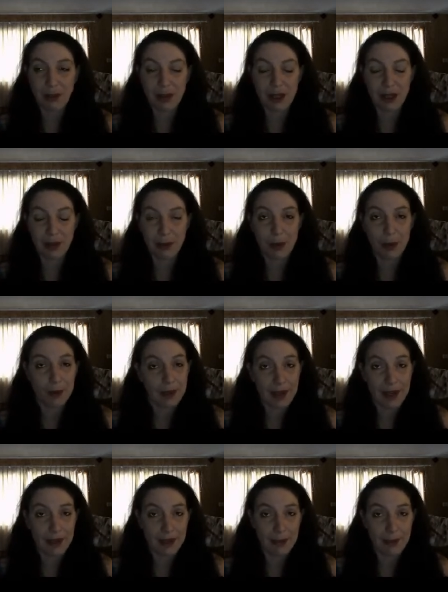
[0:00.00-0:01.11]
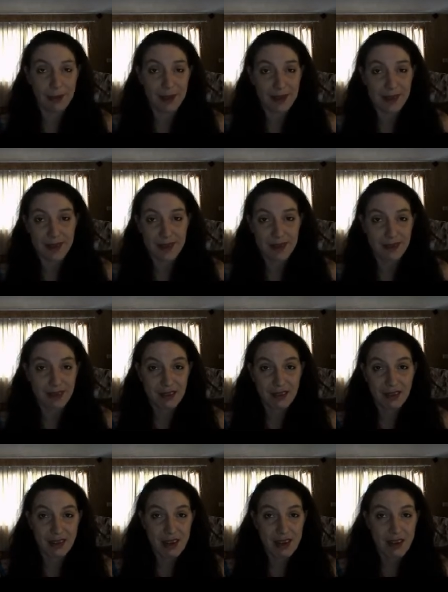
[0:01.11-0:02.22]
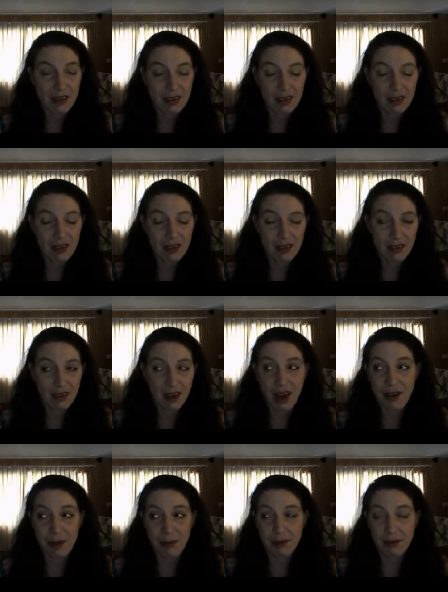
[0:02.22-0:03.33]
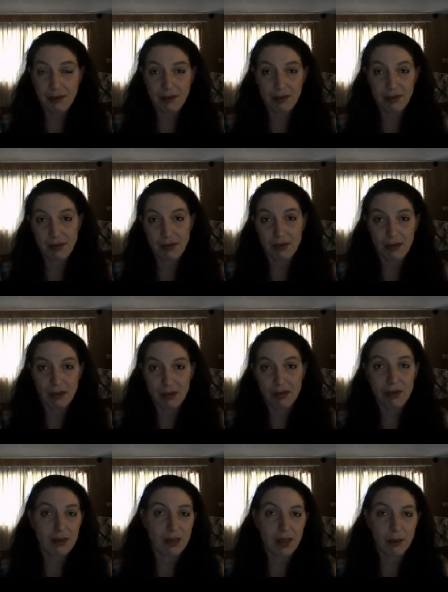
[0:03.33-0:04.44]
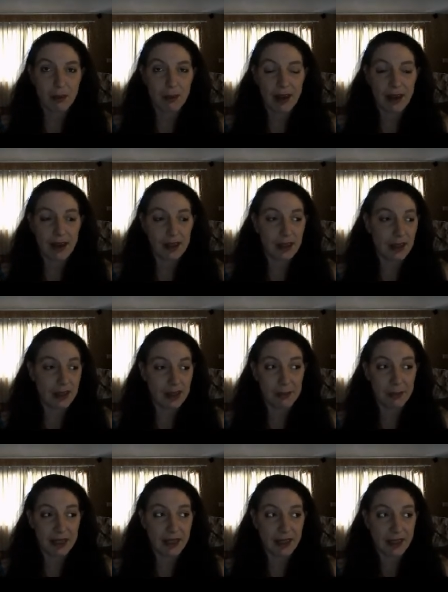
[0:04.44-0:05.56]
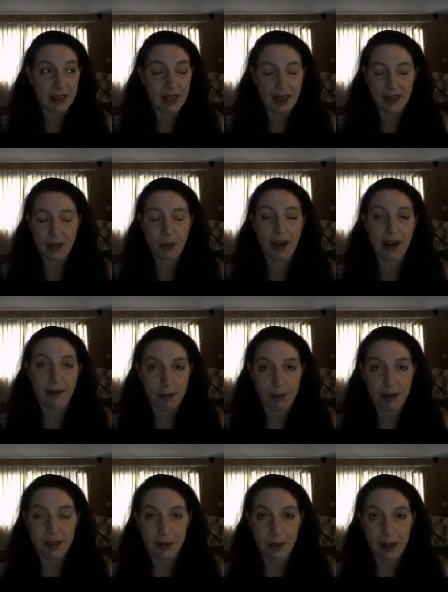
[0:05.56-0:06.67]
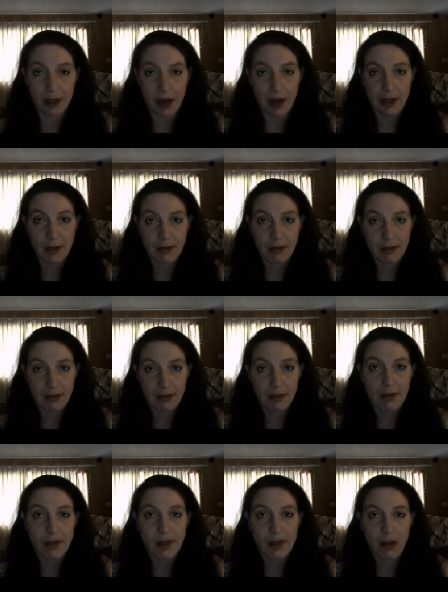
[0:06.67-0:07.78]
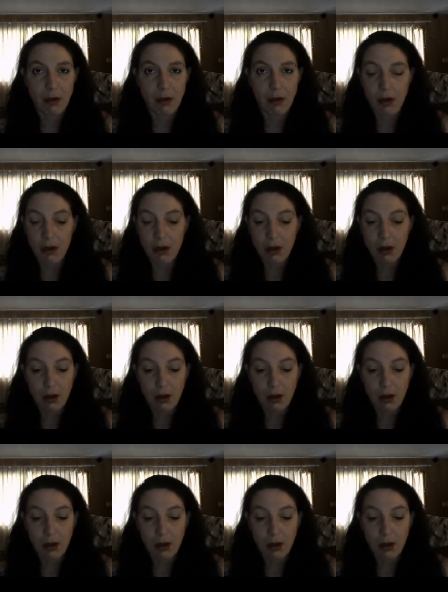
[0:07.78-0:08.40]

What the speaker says: reading poorly edited books? I don't. But because it takes away from the storyline. So